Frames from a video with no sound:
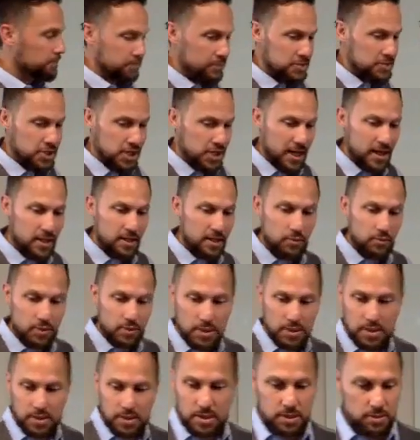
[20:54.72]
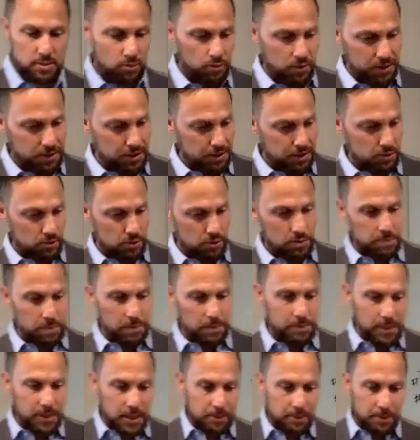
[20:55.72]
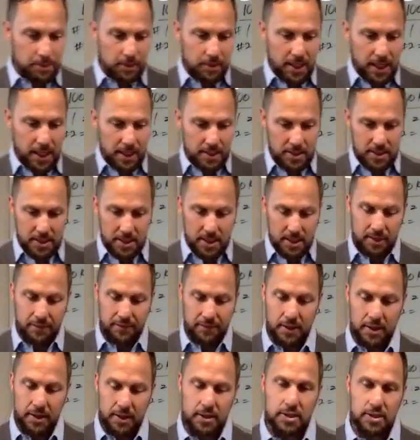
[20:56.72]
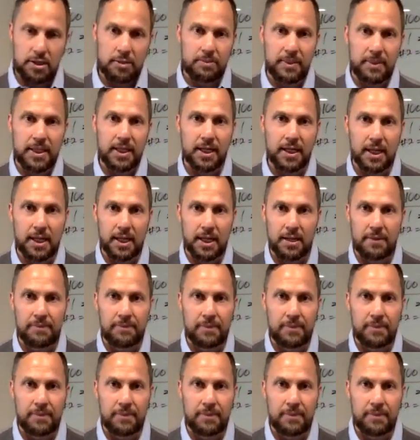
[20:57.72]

Janet was with a group of people outside of the Dominica